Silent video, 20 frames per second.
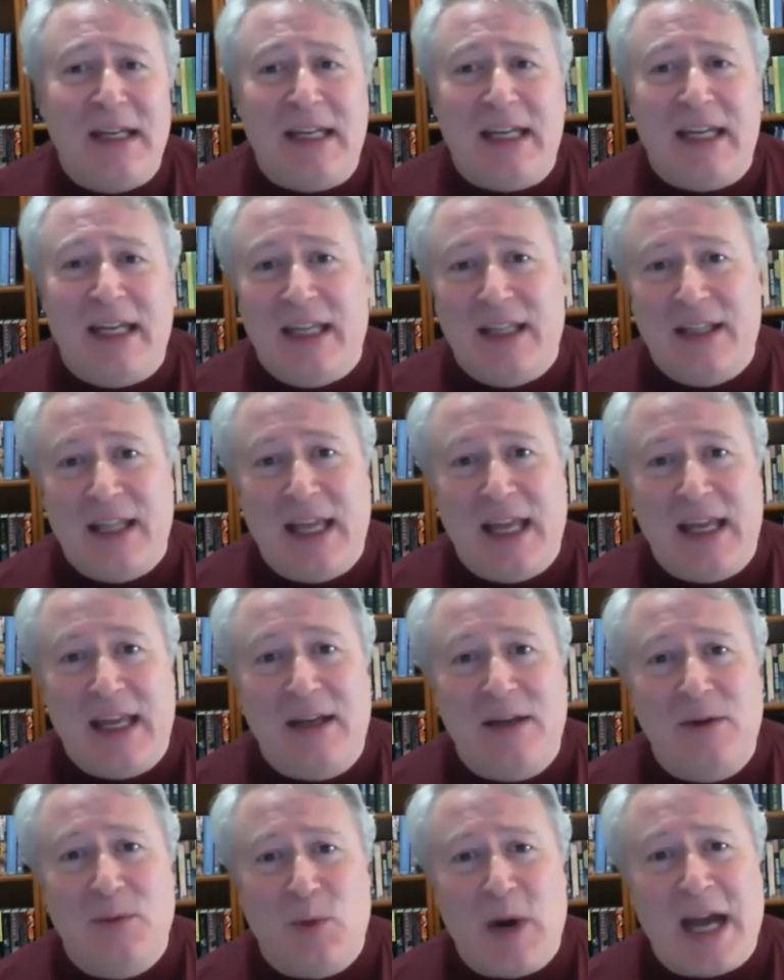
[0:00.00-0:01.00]
And they
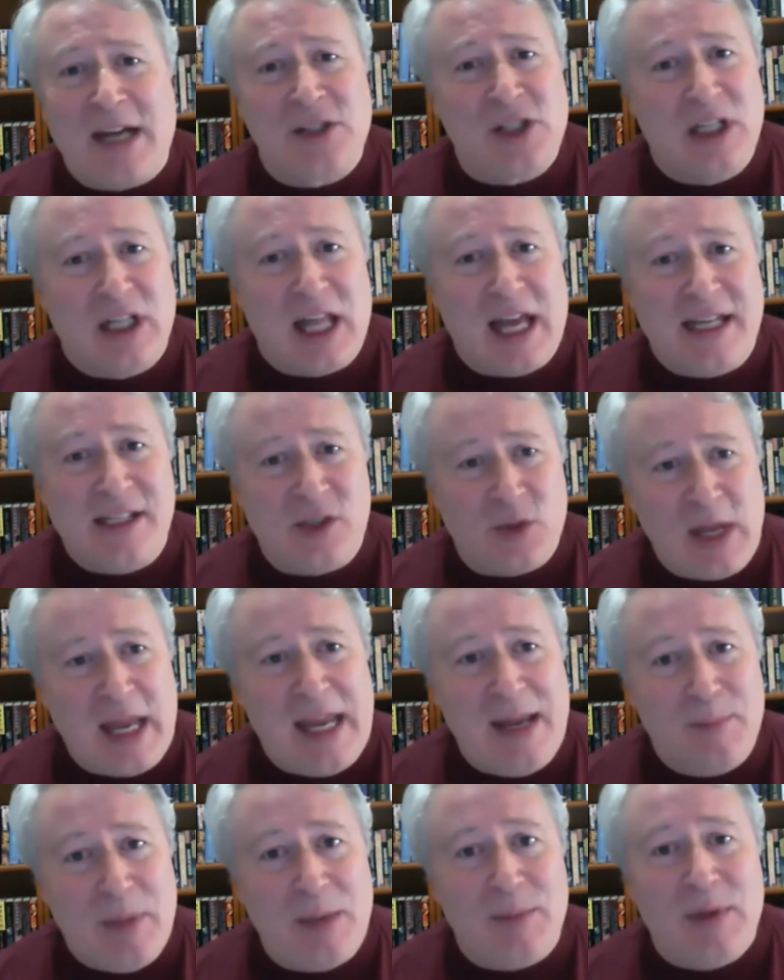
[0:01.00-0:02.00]
rationalized,
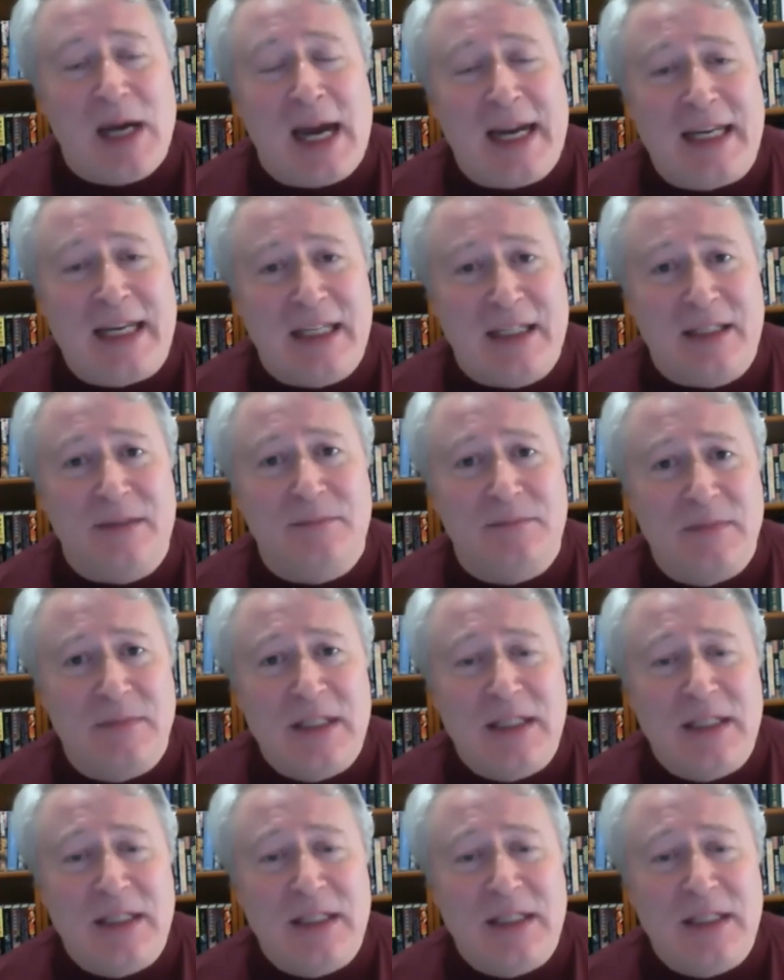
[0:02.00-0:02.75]
hey, maybe I can